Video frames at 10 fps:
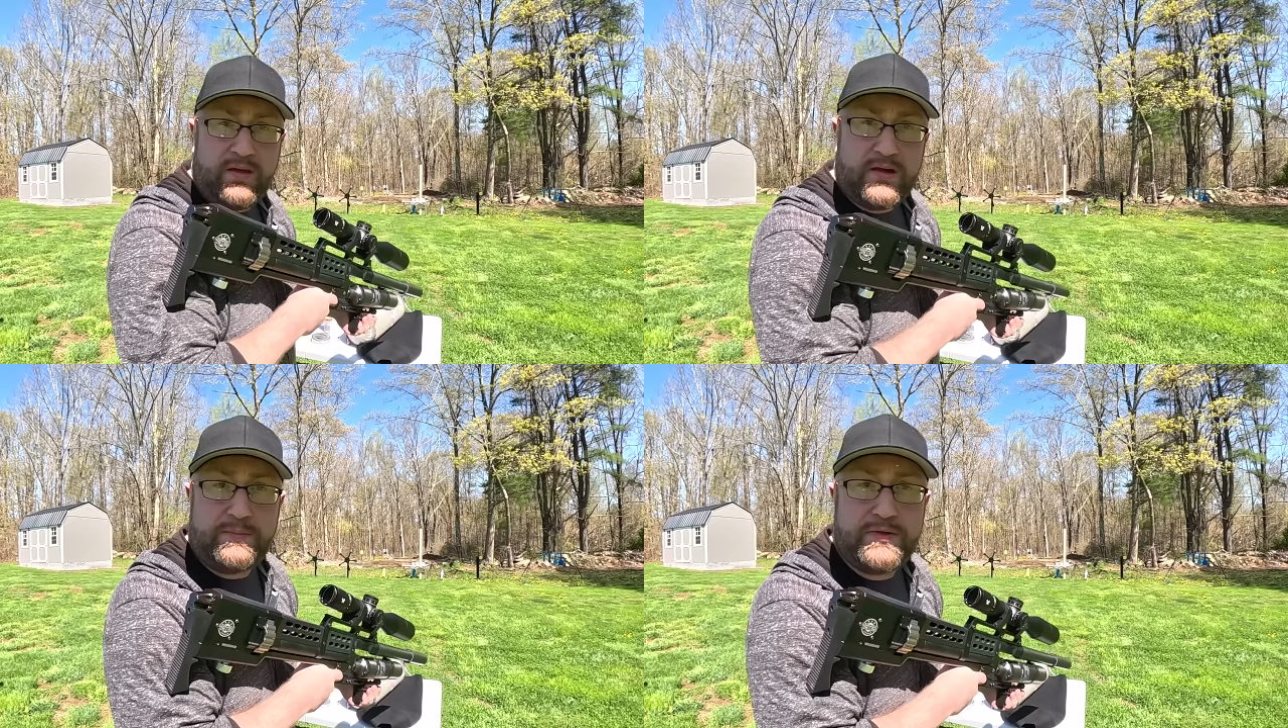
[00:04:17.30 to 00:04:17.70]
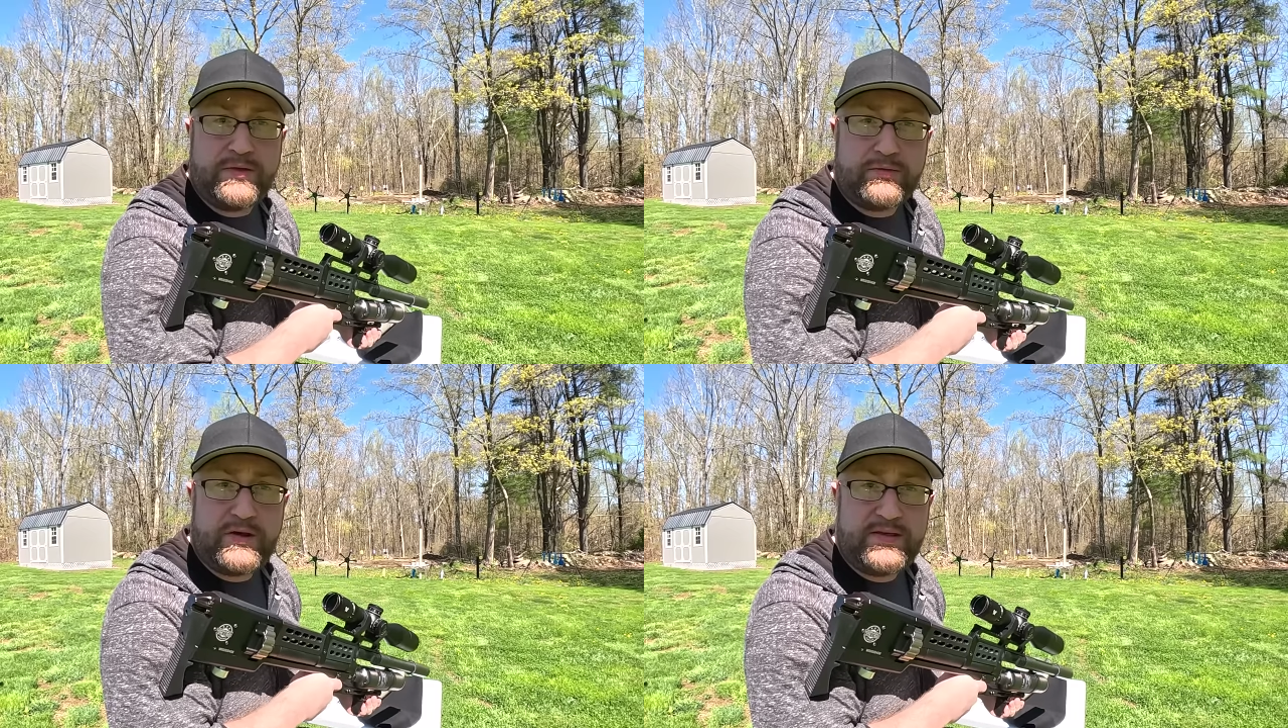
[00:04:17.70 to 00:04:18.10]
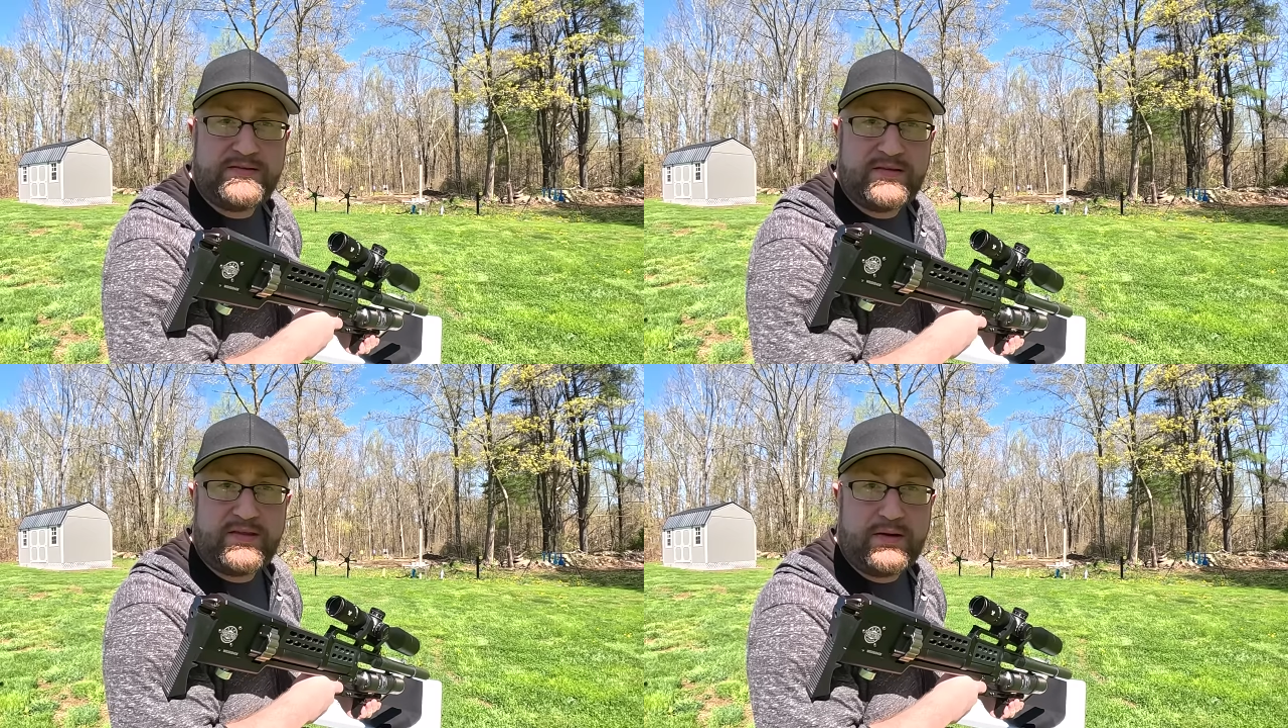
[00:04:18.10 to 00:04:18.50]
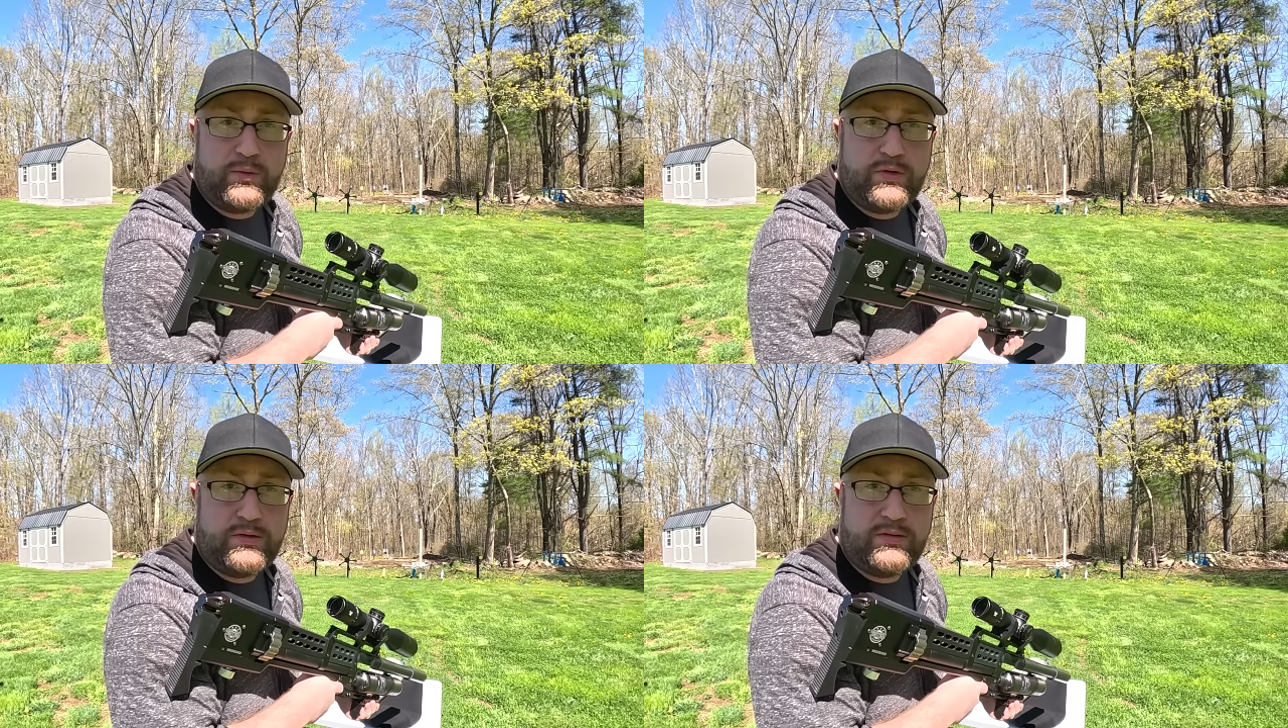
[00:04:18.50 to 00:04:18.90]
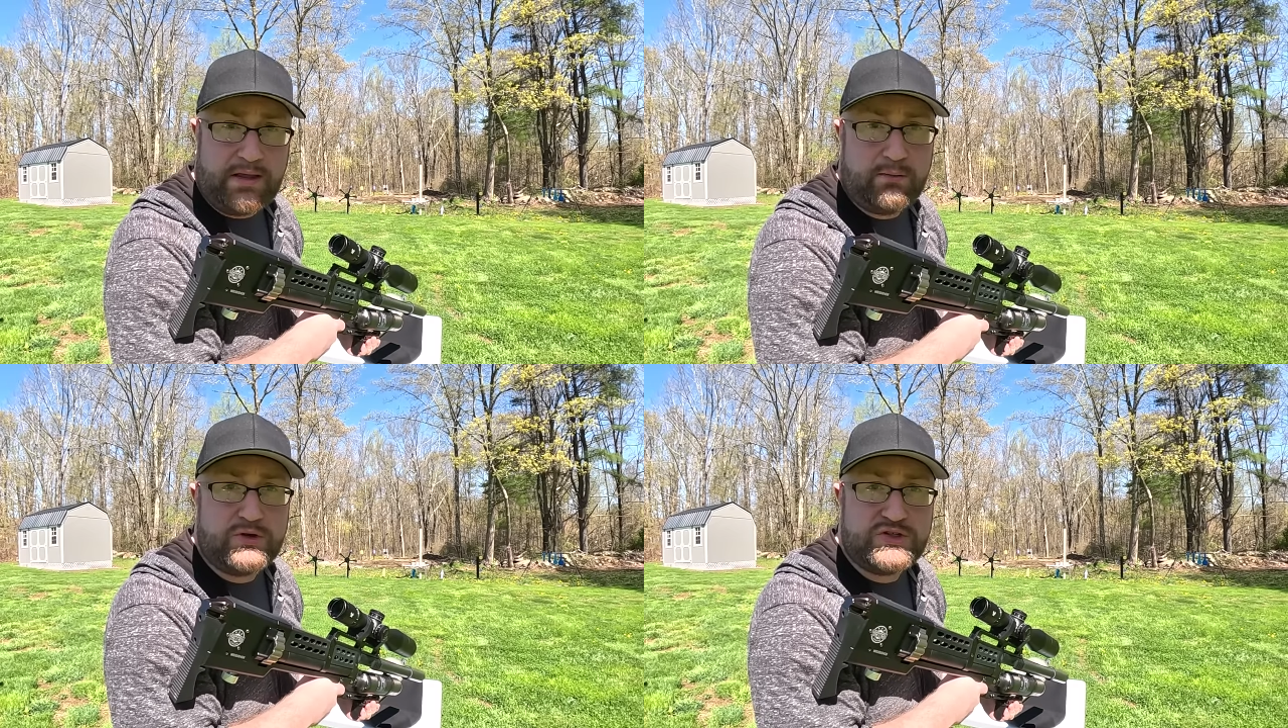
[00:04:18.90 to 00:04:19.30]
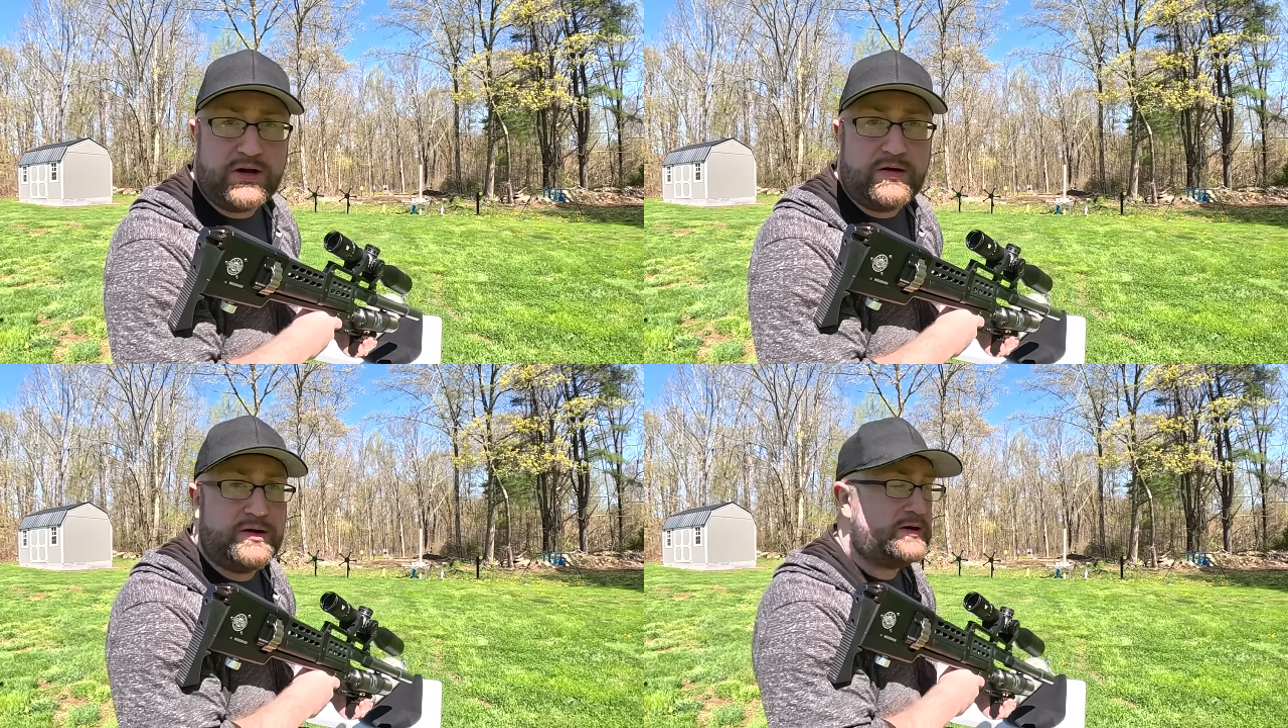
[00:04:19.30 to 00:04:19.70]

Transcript: I'm gonna put the three of these into that wood and then we'll check on